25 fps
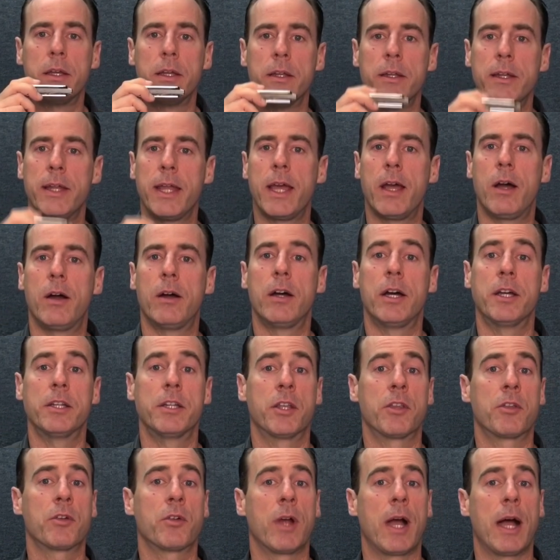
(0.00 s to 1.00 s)
Now,
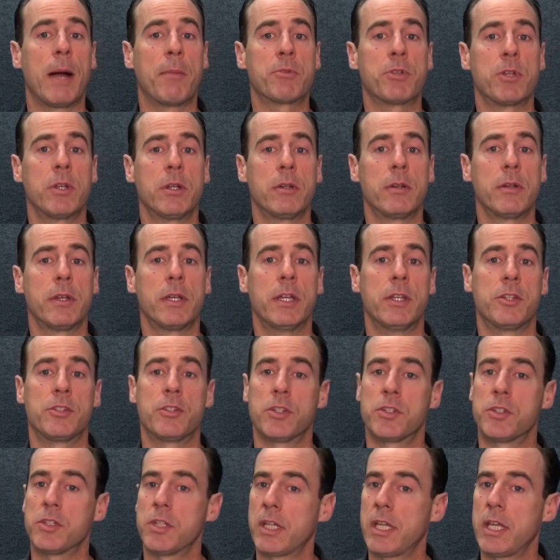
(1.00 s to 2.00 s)
another option is
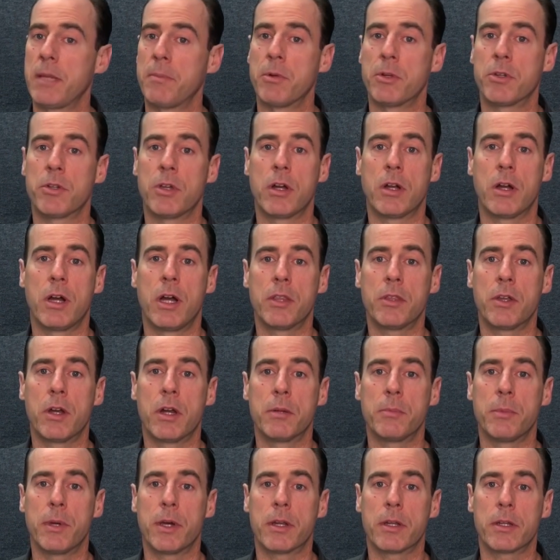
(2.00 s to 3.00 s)
just to keep your tongue on the
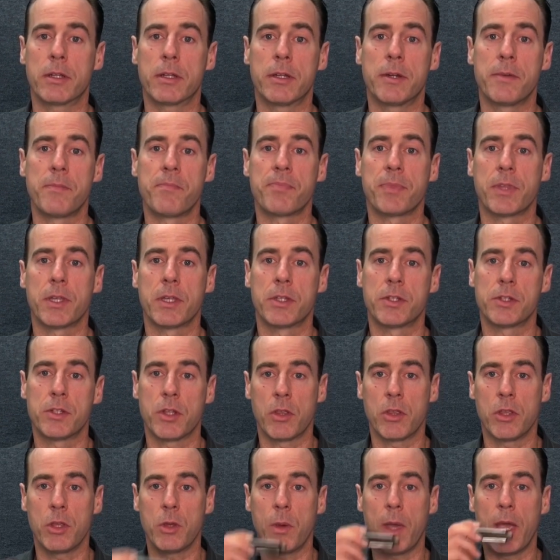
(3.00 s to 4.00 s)
harmonica so
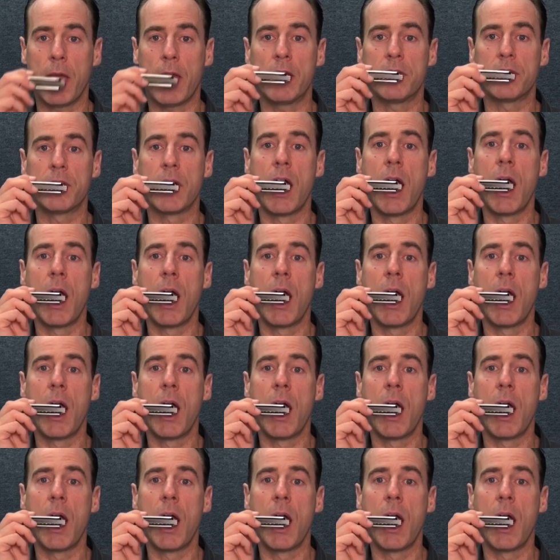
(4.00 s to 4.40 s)
that you have,